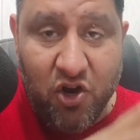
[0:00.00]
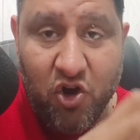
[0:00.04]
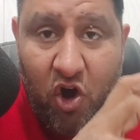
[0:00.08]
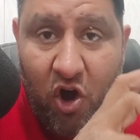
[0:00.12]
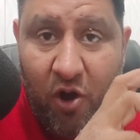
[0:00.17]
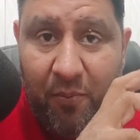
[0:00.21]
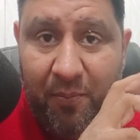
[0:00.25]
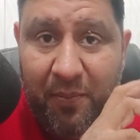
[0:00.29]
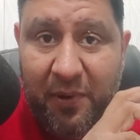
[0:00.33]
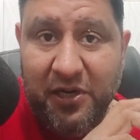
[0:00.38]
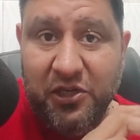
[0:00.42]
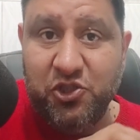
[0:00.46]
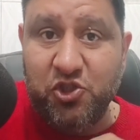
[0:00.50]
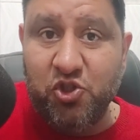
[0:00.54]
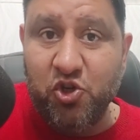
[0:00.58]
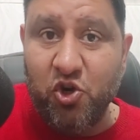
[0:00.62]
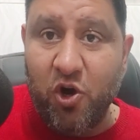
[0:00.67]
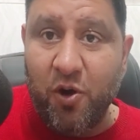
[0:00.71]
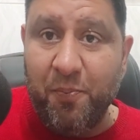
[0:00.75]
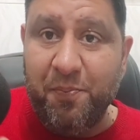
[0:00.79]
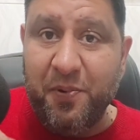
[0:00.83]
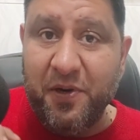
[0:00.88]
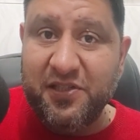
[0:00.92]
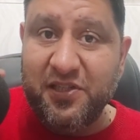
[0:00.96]
A government
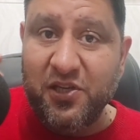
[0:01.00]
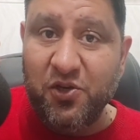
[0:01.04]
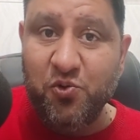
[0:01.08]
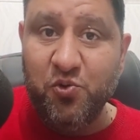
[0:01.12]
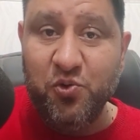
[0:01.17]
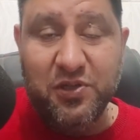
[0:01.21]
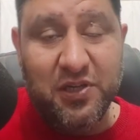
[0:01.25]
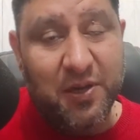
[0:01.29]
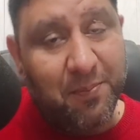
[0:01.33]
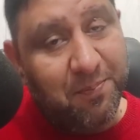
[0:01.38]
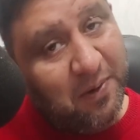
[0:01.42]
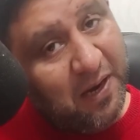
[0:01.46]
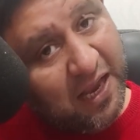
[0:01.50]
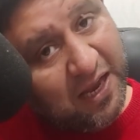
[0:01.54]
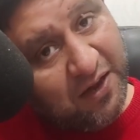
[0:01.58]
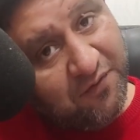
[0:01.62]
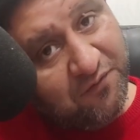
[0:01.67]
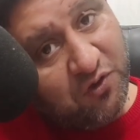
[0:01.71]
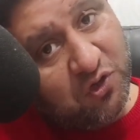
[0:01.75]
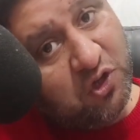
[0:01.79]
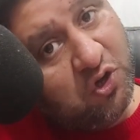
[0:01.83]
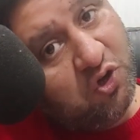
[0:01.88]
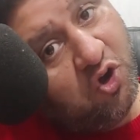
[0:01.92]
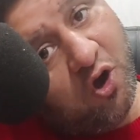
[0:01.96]
job, person who is
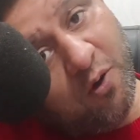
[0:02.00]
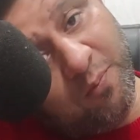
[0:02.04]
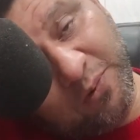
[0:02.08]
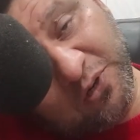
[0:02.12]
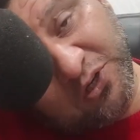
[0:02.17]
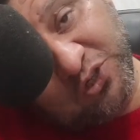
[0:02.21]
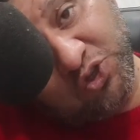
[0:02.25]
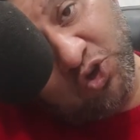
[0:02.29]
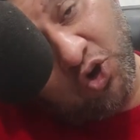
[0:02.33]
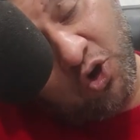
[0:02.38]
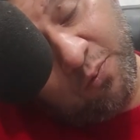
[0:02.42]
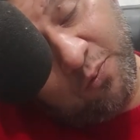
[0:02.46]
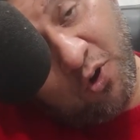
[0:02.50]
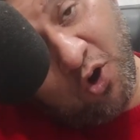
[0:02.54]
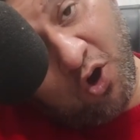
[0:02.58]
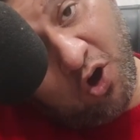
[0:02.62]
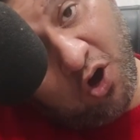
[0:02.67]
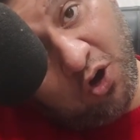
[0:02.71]
applying for the government job